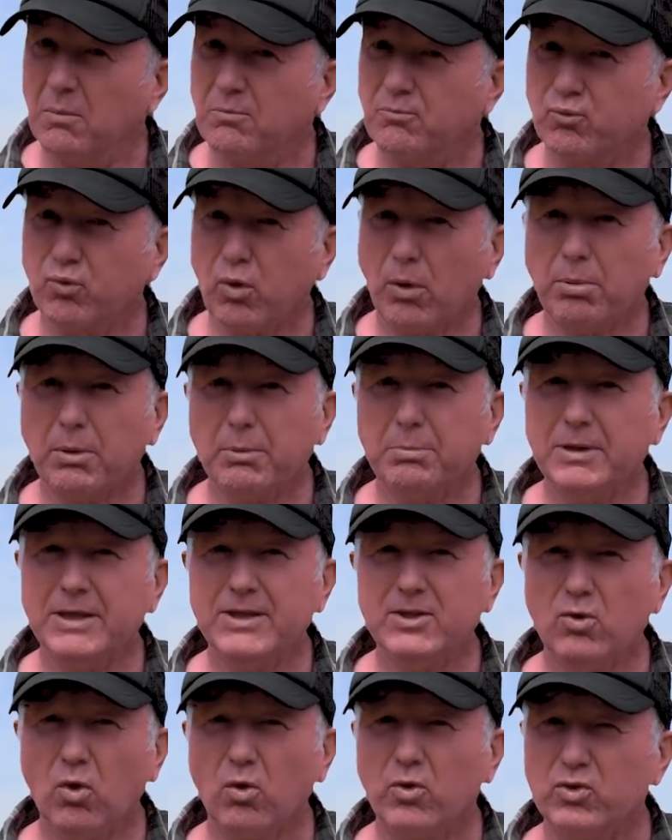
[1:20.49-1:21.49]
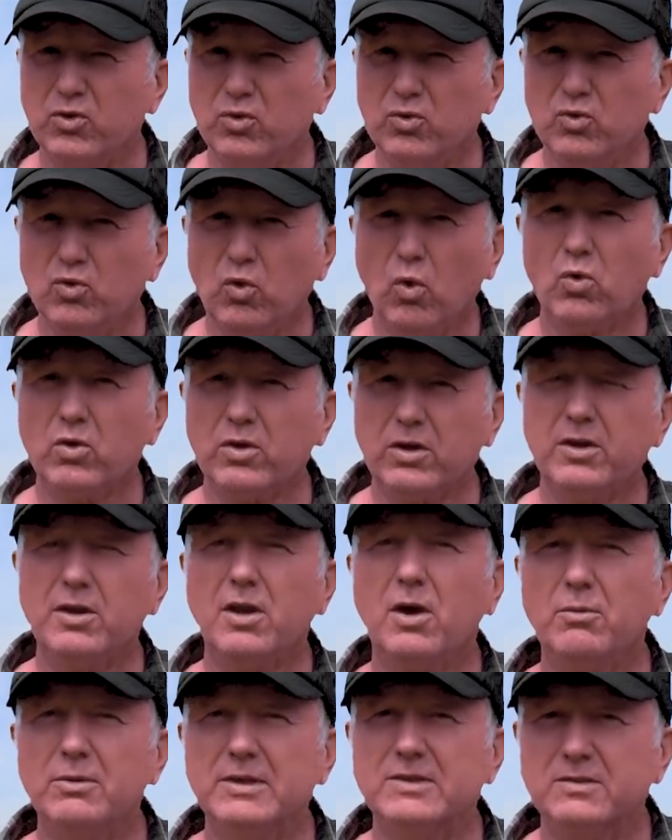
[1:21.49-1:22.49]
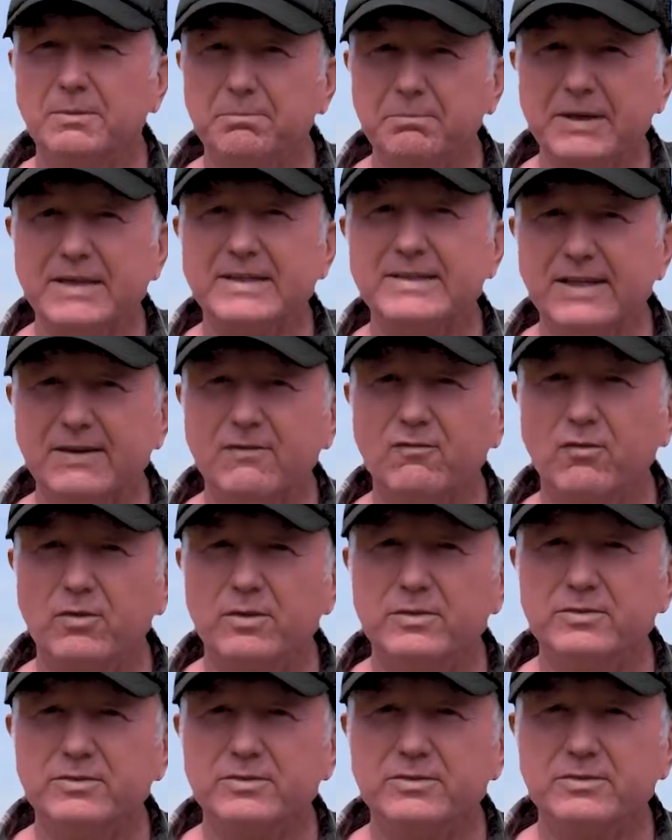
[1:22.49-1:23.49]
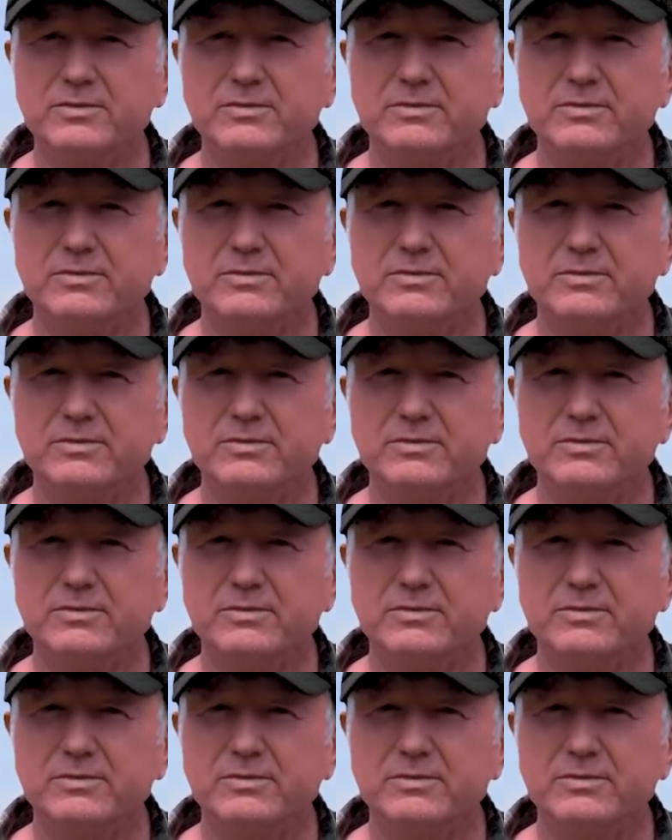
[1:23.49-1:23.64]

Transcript: Probably not. You're not going to notice a big difference.